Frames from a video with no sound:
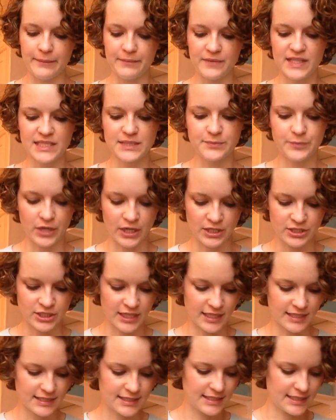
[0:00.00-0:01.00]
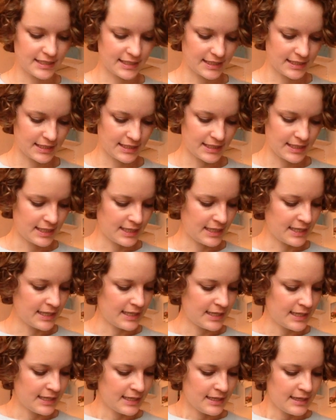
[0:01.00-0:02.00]
This project
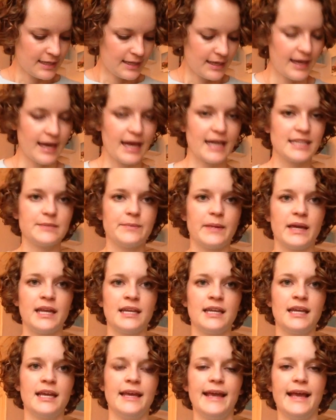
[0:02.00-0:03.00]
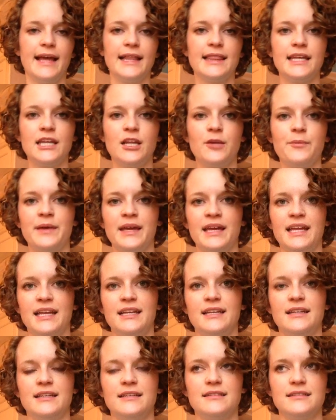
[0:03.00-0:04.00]
has been a little bit
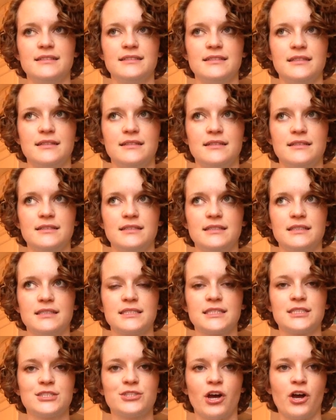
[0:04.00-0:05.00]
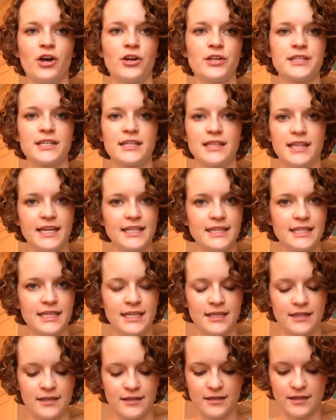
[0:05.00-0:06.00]
stalled
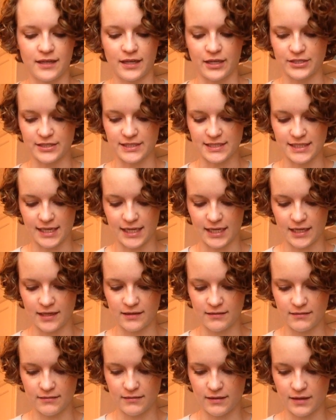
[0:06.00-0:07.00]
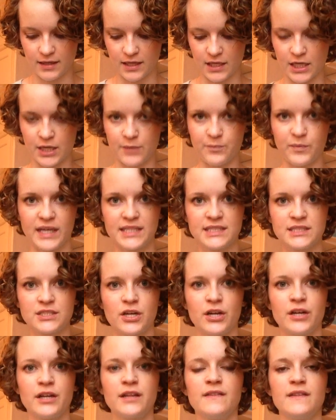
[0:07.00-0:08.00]
lately, I could say. I
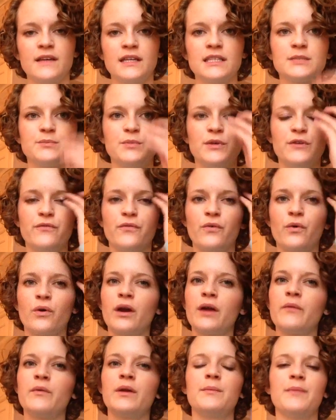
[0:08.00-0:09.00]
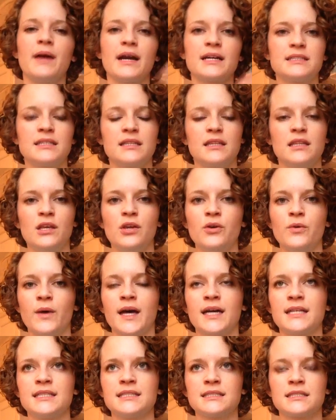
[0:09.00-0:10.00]
started this before I went back to the
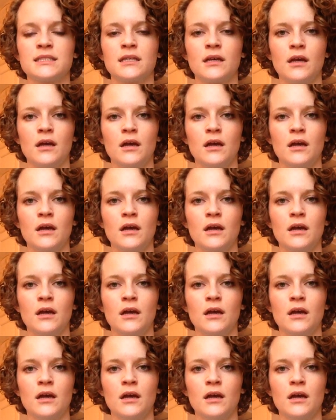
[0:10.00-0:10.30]
US